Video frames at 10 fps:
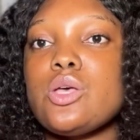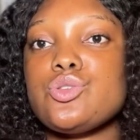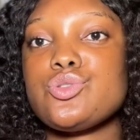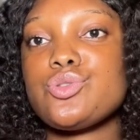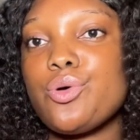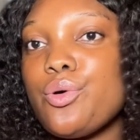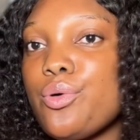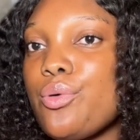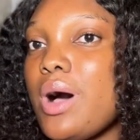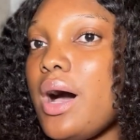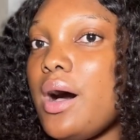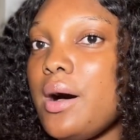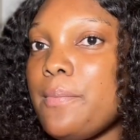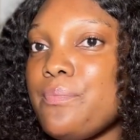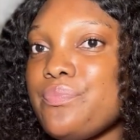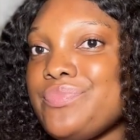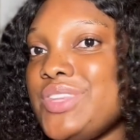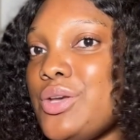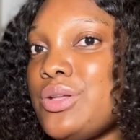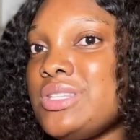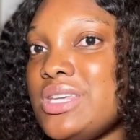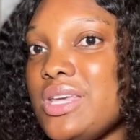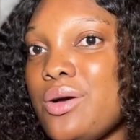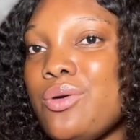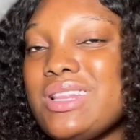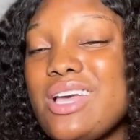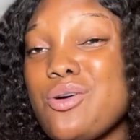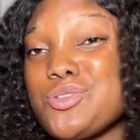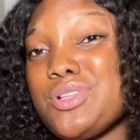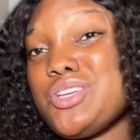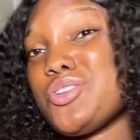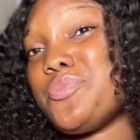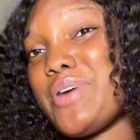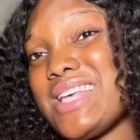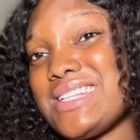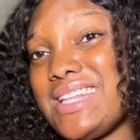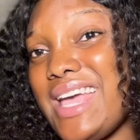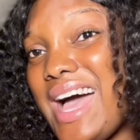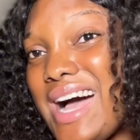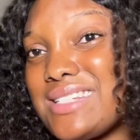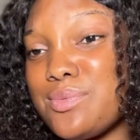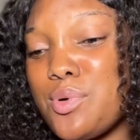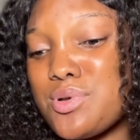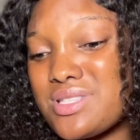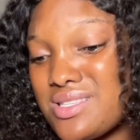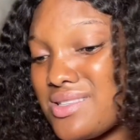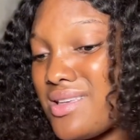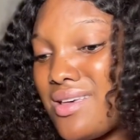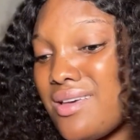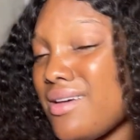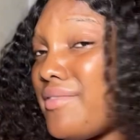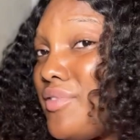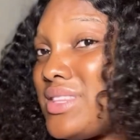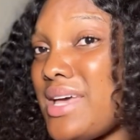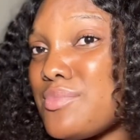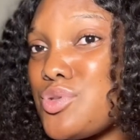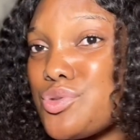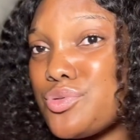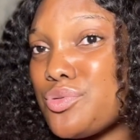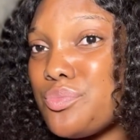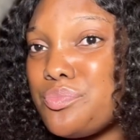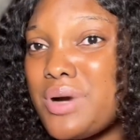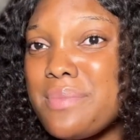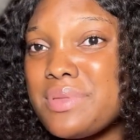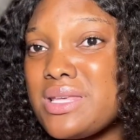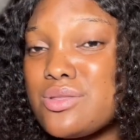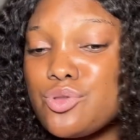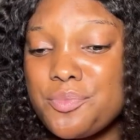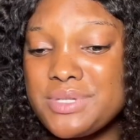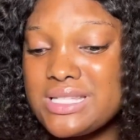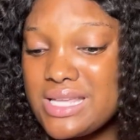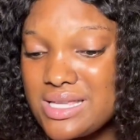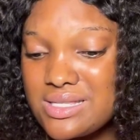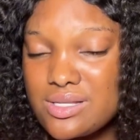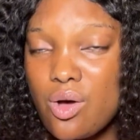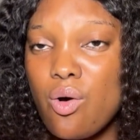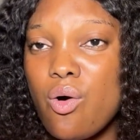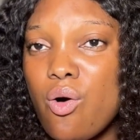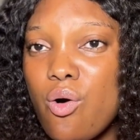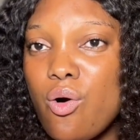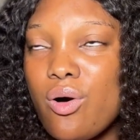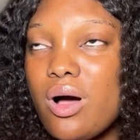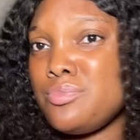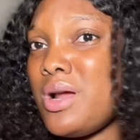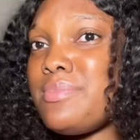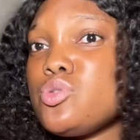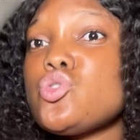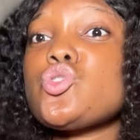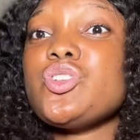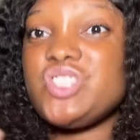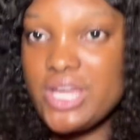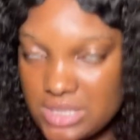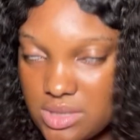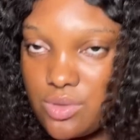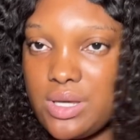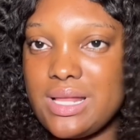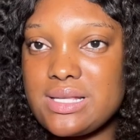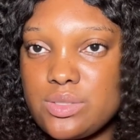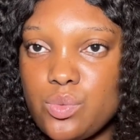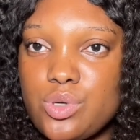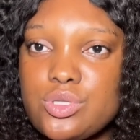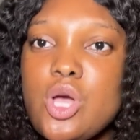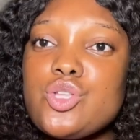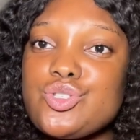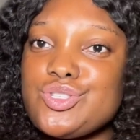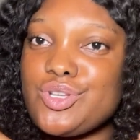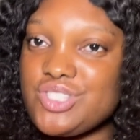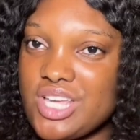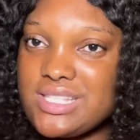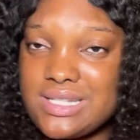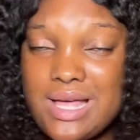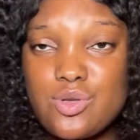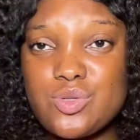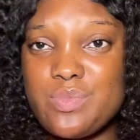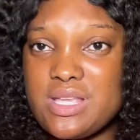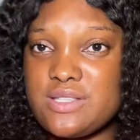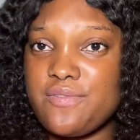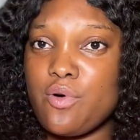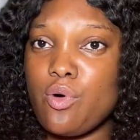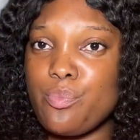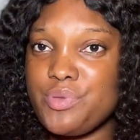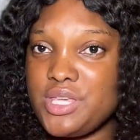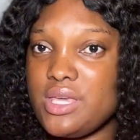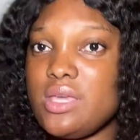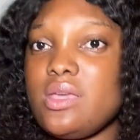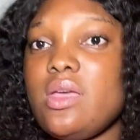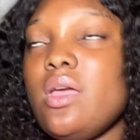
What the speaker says: So the only consolation prize that they had was for them to probably nominate or probably to suggest, okay, that's the word, to suggest an housemate for Biggie